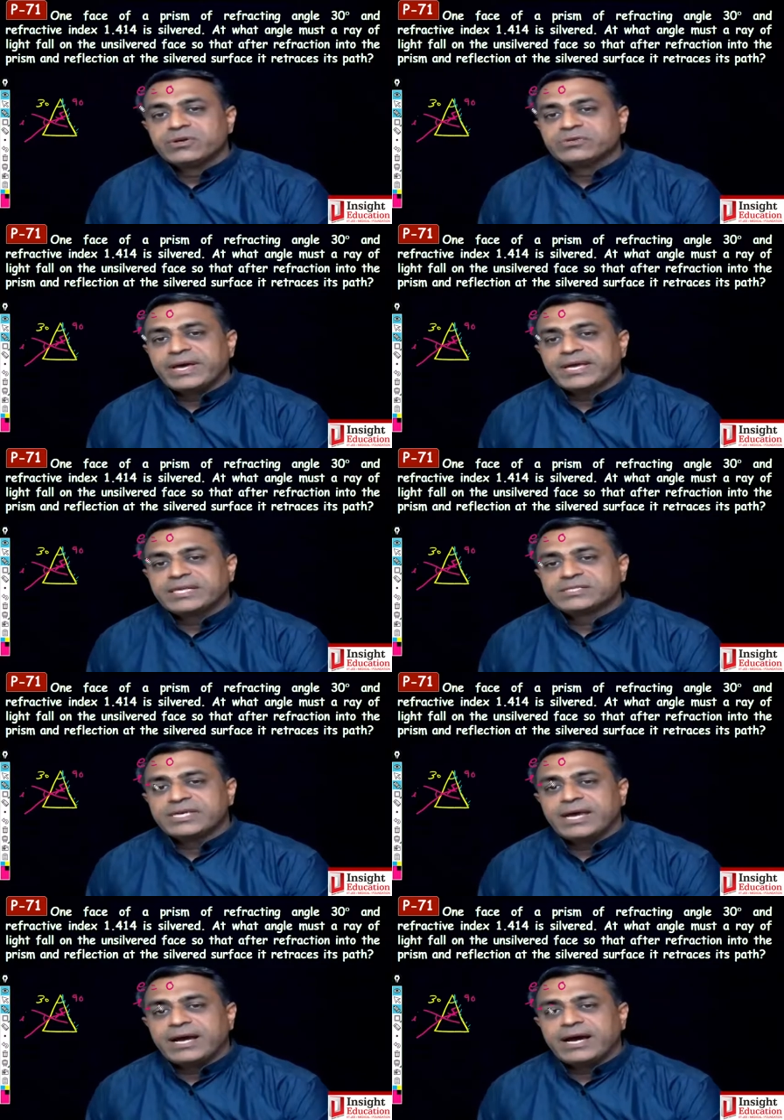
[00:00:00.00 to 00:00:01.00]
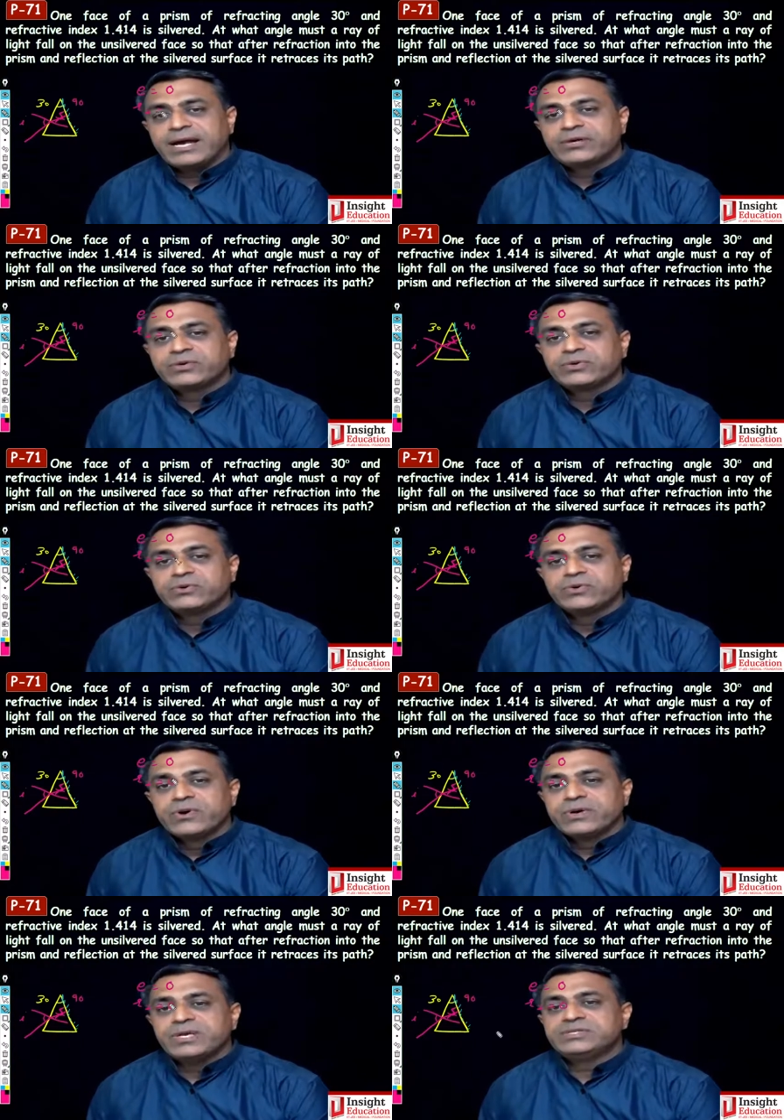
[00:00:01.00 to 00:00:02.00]
So I can say R2
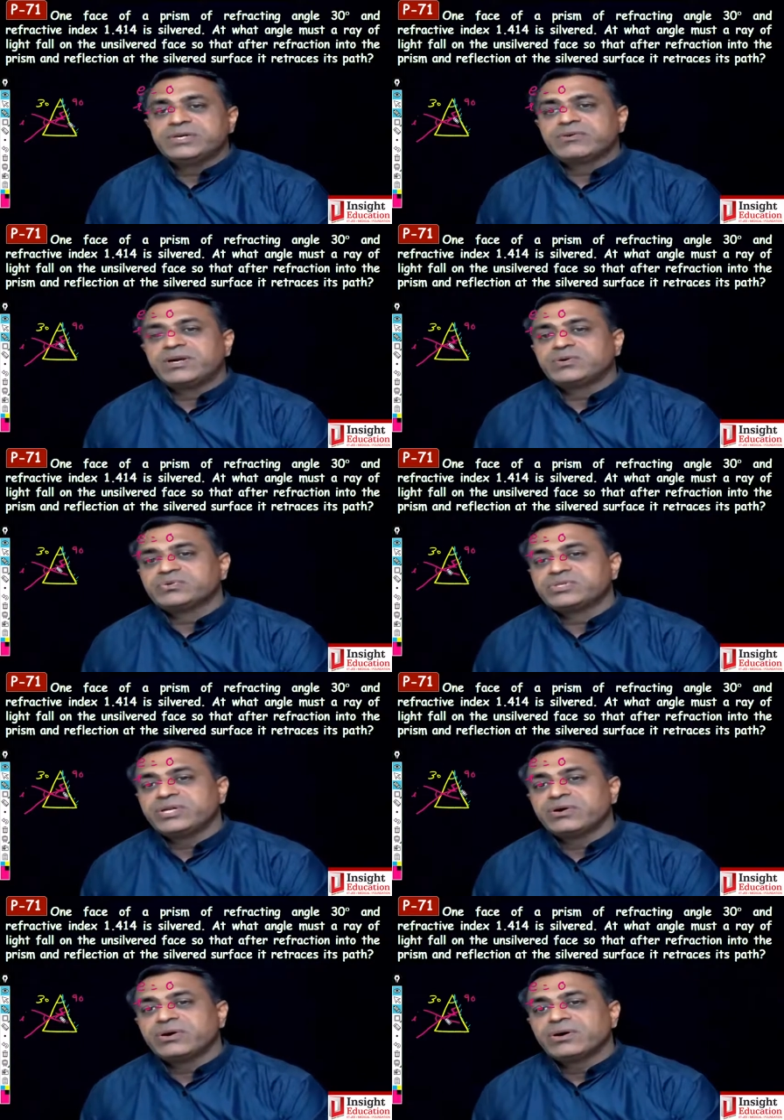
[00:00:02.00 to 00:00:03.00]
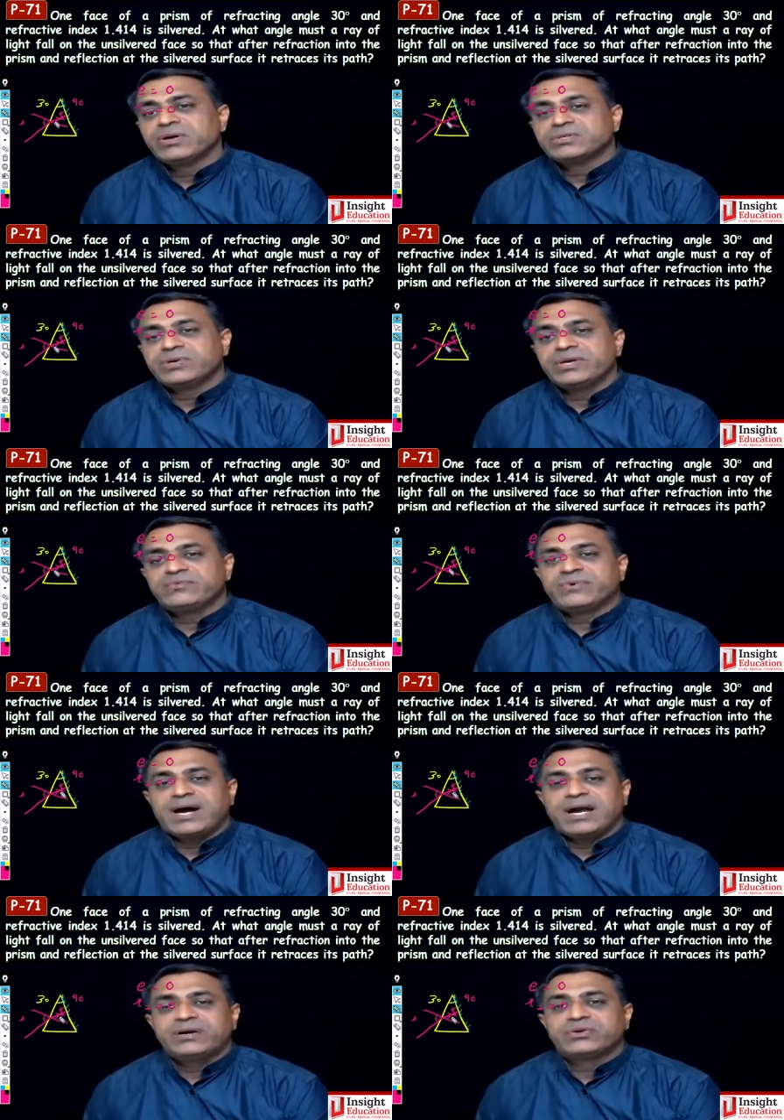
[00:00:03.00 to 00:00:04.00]
is equal to 0. So if
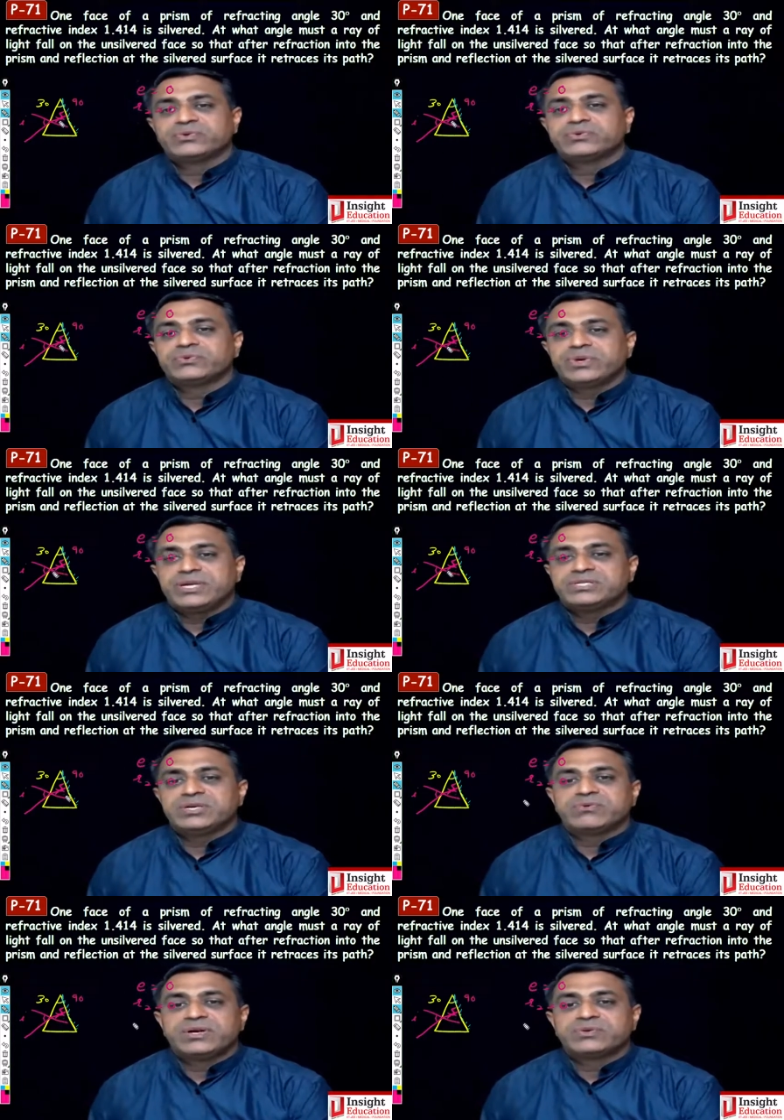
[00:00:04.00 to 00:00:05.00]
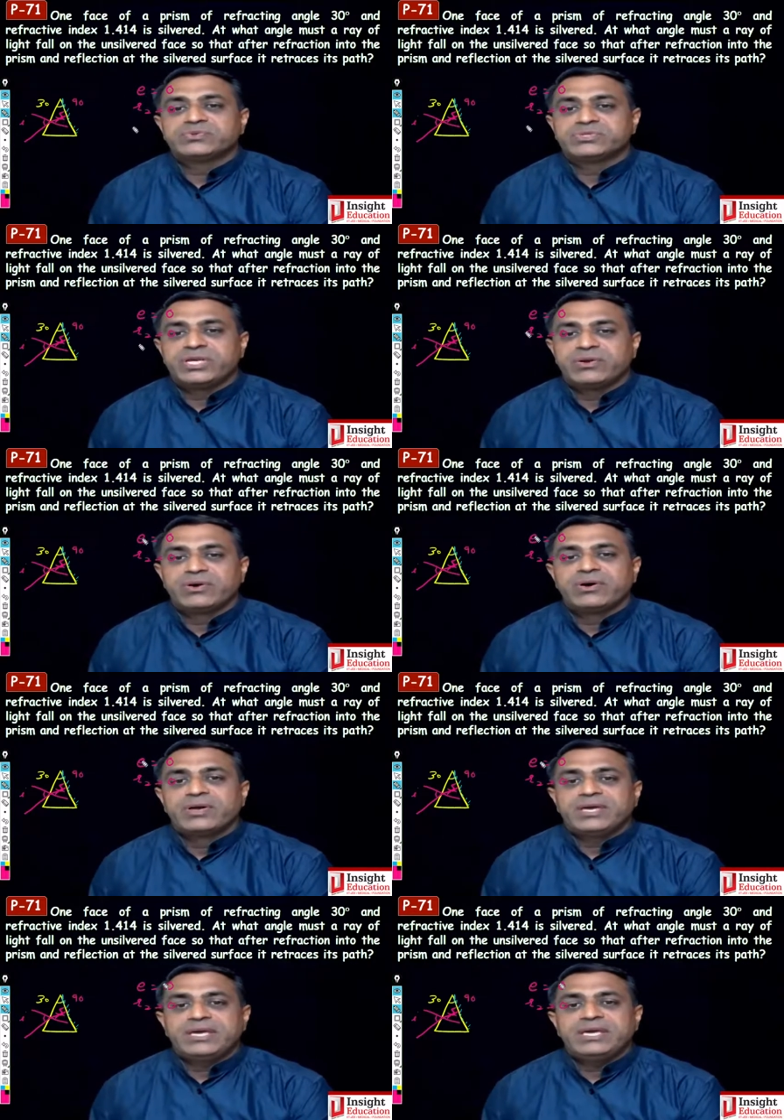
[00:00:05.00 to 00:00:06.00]
R2 is equal to 0,
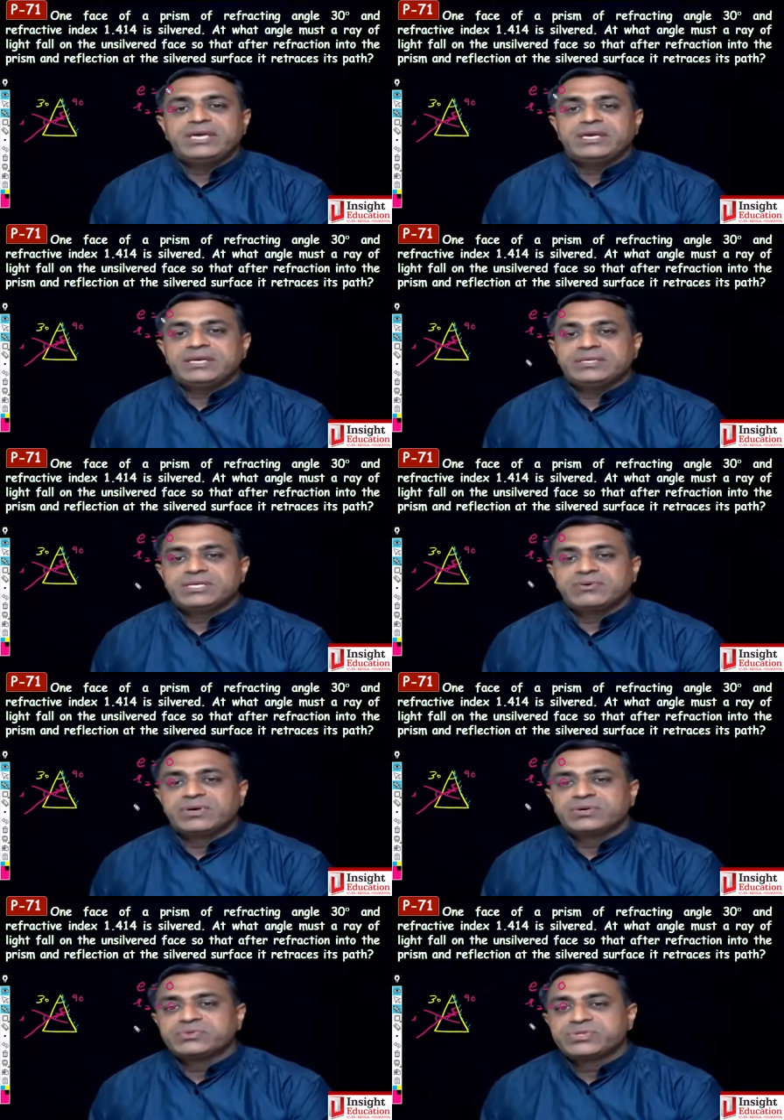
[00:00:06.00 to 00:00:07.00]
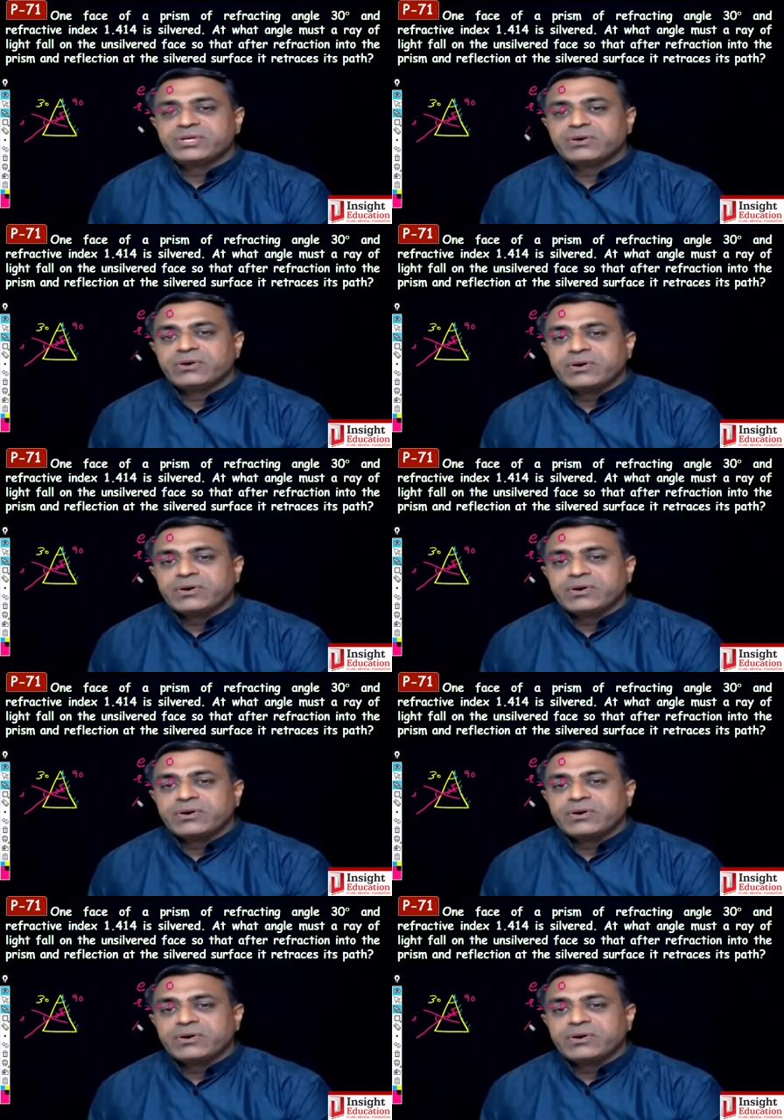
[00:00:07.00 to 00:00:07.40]
E is equal to 0,